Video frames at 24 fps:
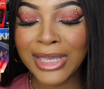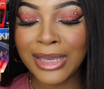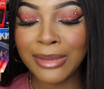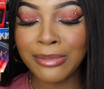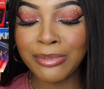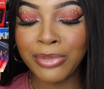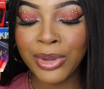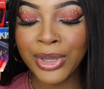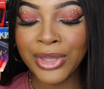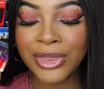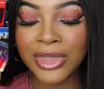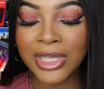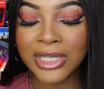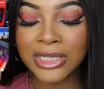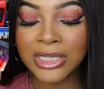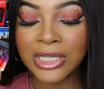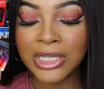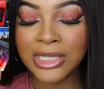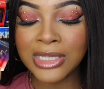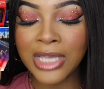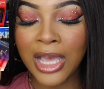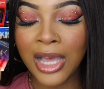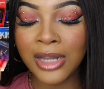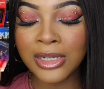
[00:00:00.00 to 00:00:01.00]
But this
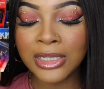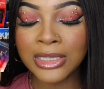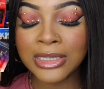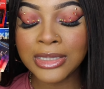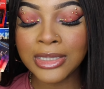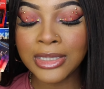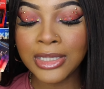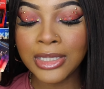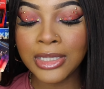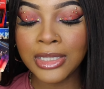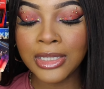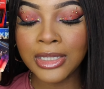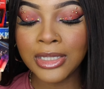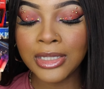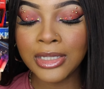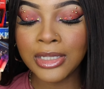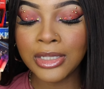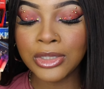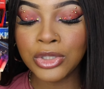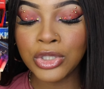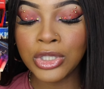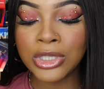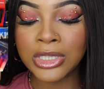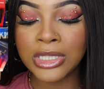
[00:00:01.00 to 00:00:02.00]
is
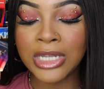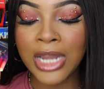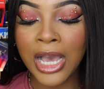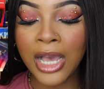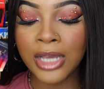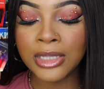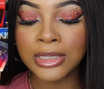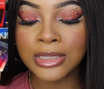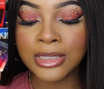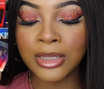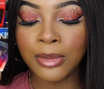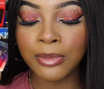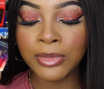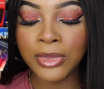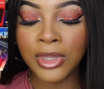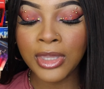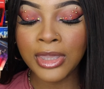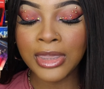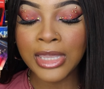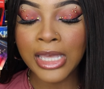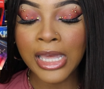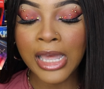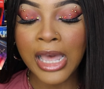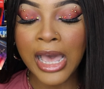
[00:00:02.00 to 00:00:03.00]
honestly just not
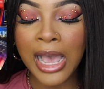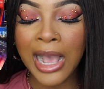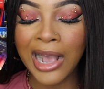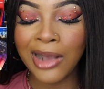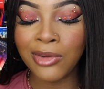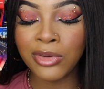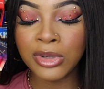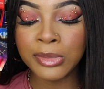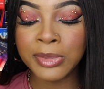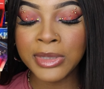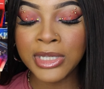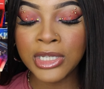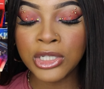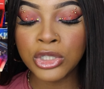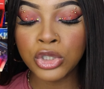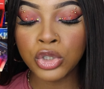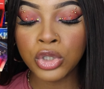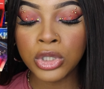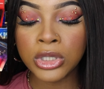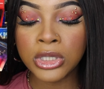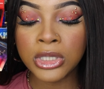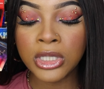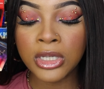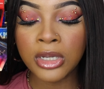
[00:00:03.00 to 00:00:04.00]
something that I would be
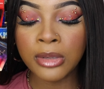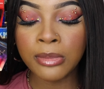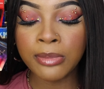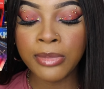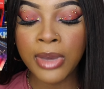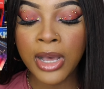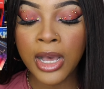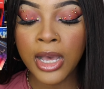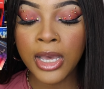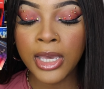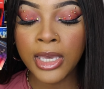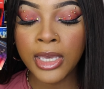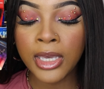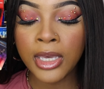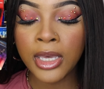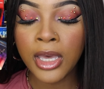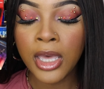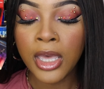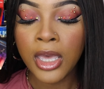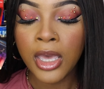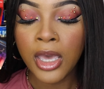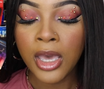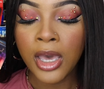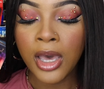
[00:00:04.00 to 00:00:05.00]
interested in buying.
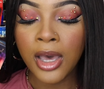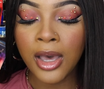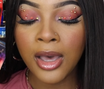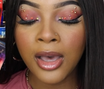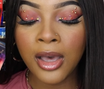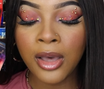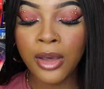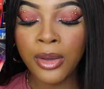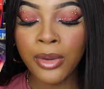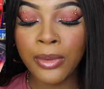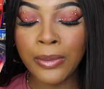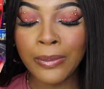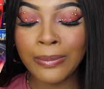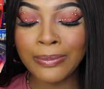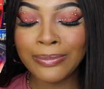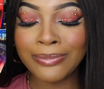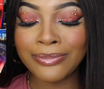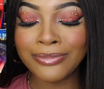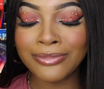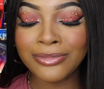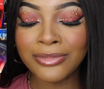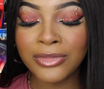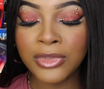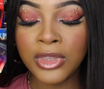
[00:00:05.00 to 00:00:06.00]

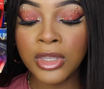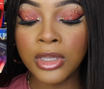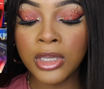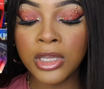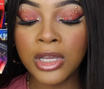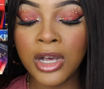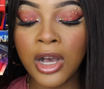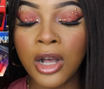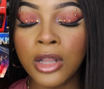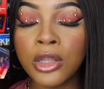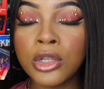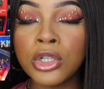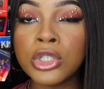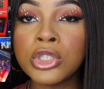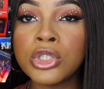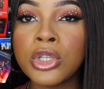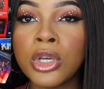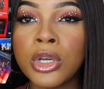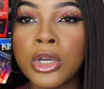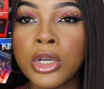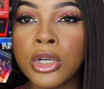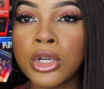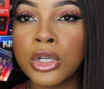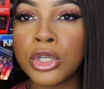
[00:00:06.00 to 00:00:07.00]
The colors
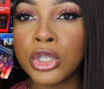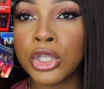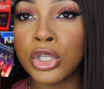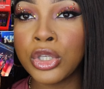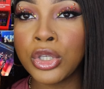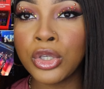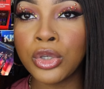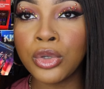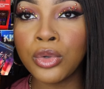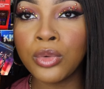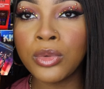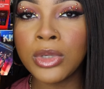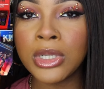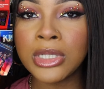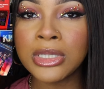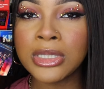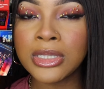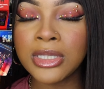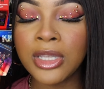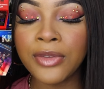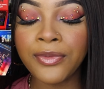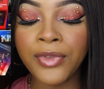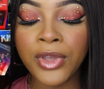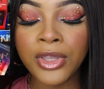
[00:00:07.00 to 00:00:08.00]
are cute and
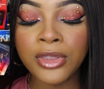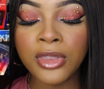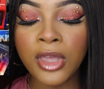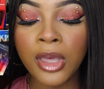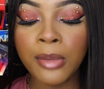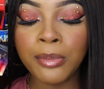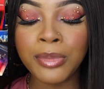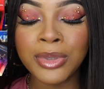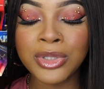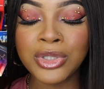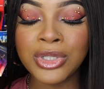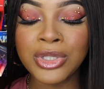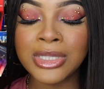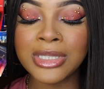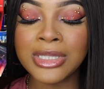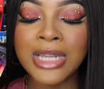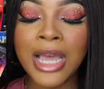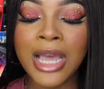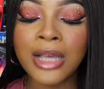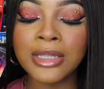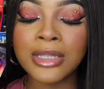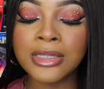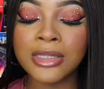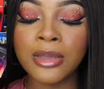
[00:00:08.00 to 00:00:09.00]
stuff like that, but just
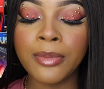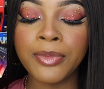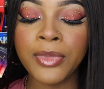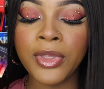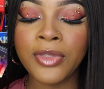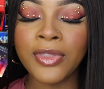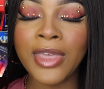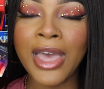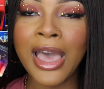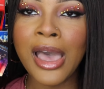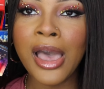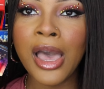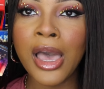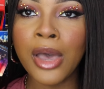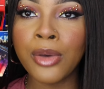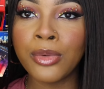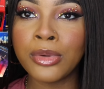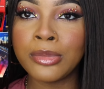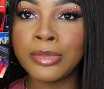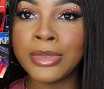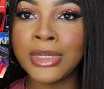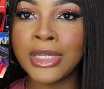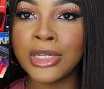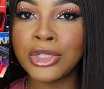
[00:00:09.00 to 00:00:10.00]
not something that I
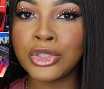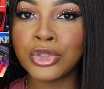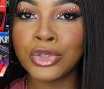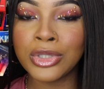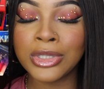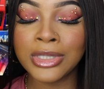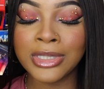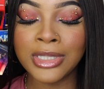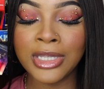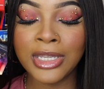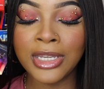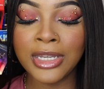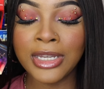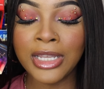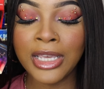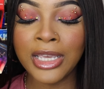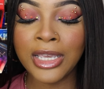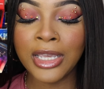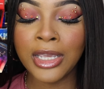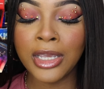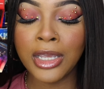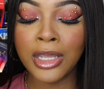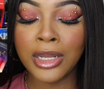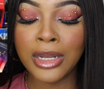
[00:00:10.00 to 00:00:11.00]
would be interested
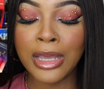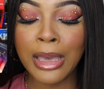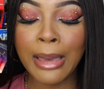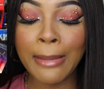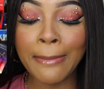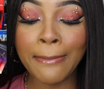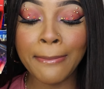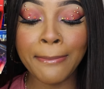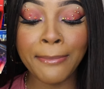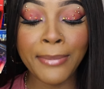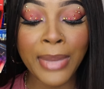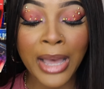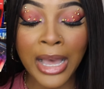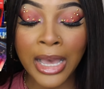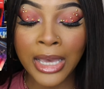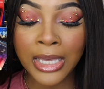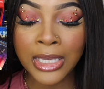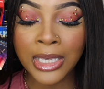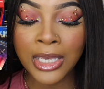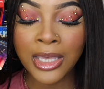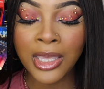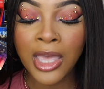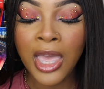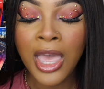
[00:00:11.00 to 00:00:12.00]
in
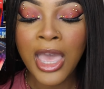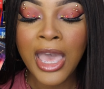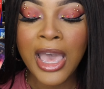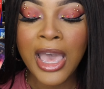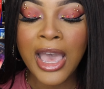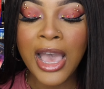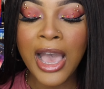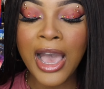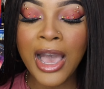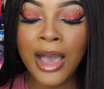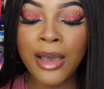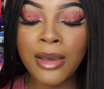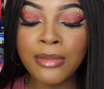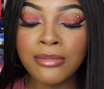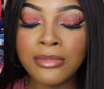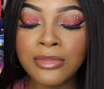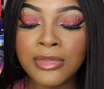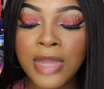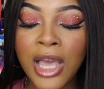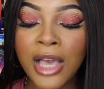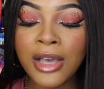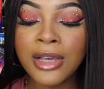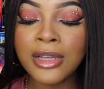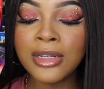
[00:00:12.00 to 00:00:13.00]
buying. I'm
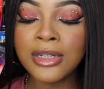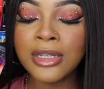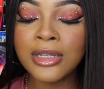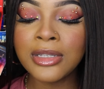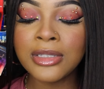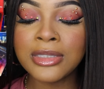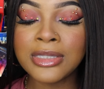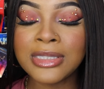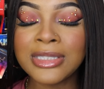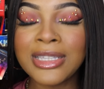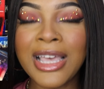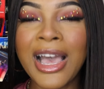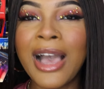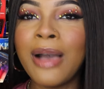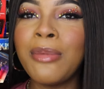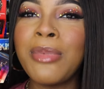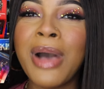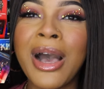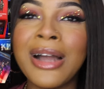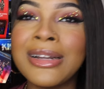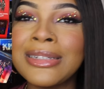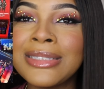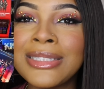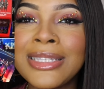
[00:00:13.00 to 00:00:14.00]

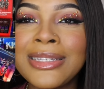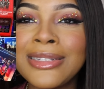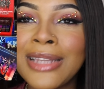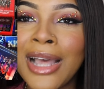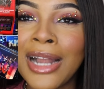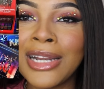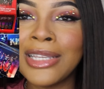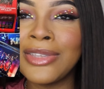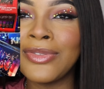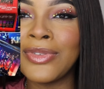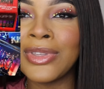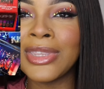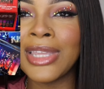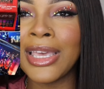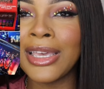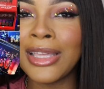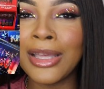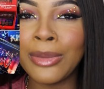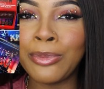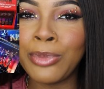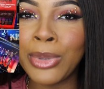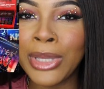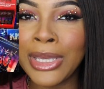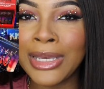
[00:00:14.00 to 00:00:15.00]
honestly not even like
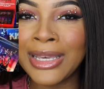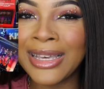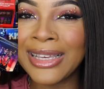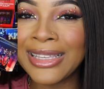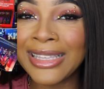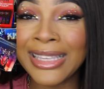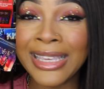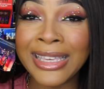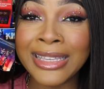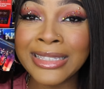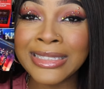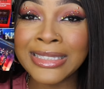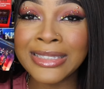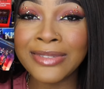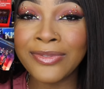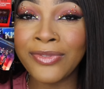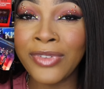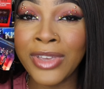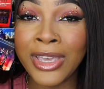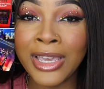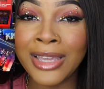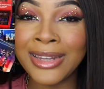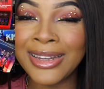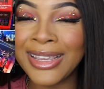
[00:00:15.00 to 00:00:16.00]
a big Kiss
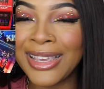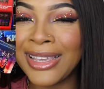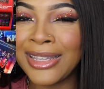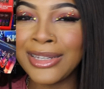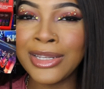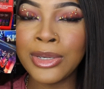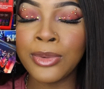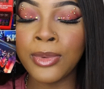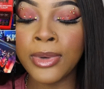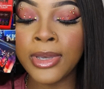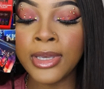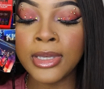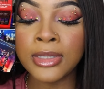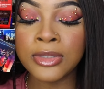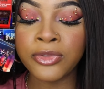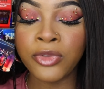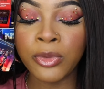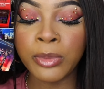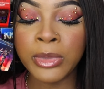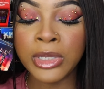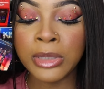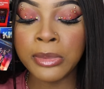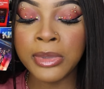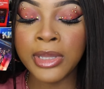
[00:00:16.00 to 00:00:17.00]
fan anyways for
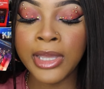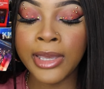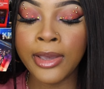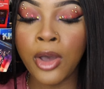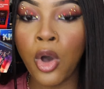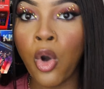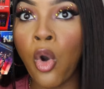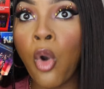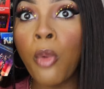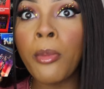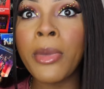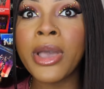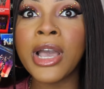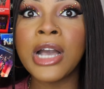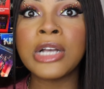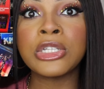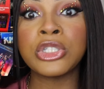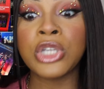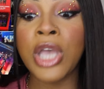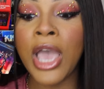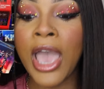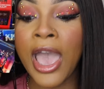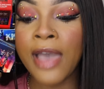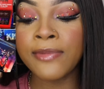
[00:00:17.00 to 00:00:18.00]
me to be like, oh my
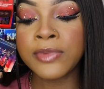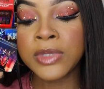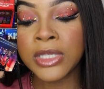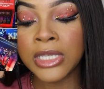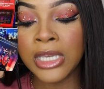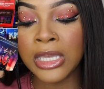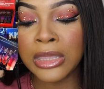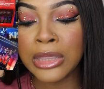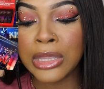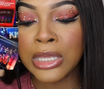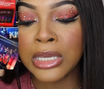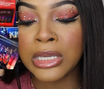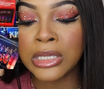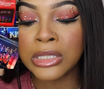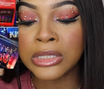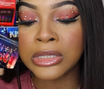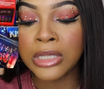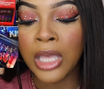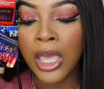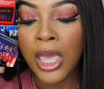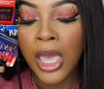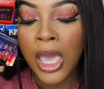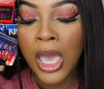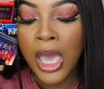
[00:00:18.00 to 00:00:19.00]
gosh, I have to get this.
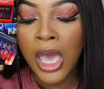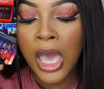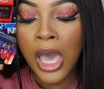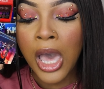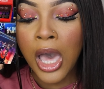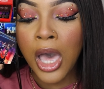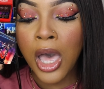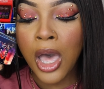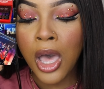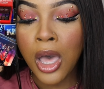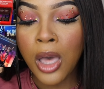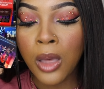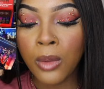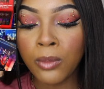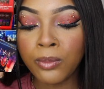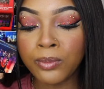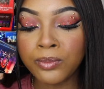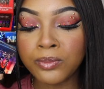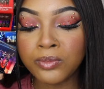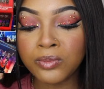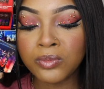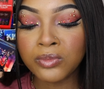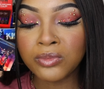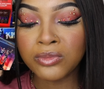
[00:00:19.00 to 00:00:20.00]

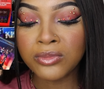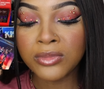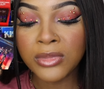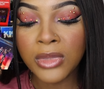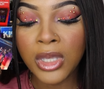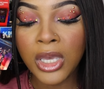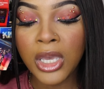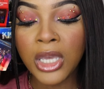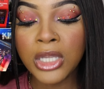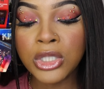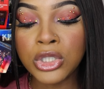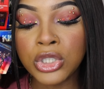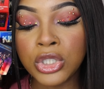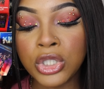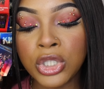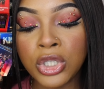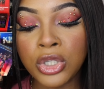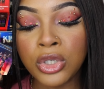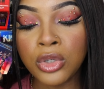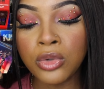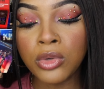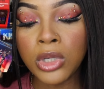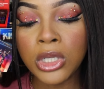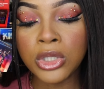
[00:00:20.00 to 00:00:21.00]
It's
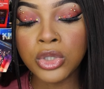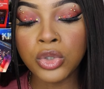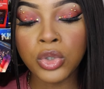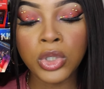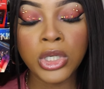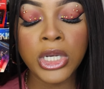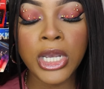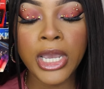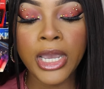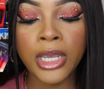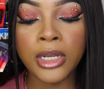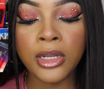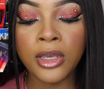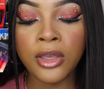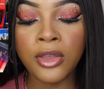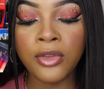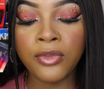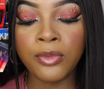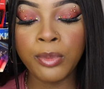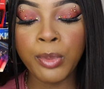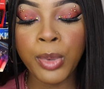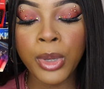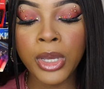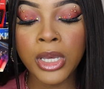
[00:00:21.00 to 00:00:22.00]
cute, it's
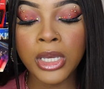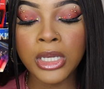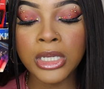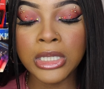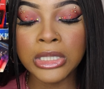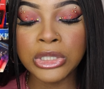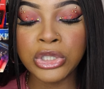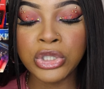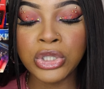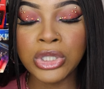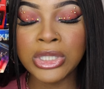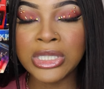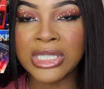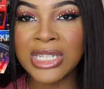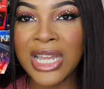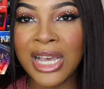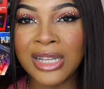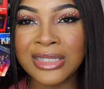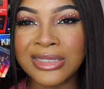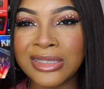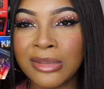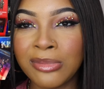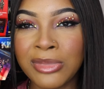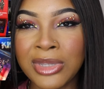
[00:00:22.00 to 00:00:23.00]
creative, but it's just
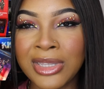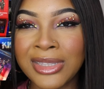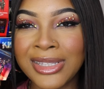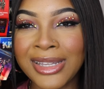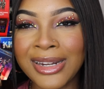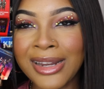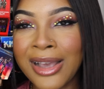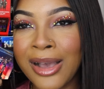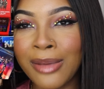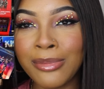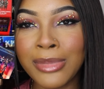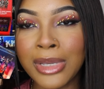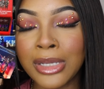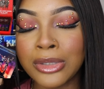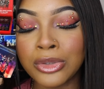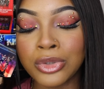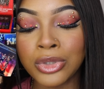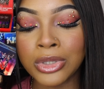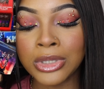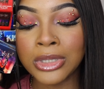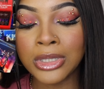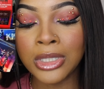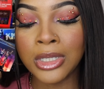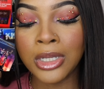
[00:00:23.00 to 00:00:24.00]
not something that I'm
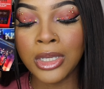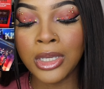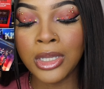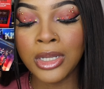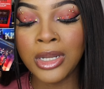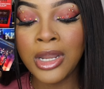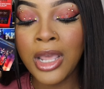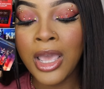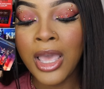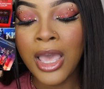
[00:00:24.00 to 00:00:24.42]
interested in.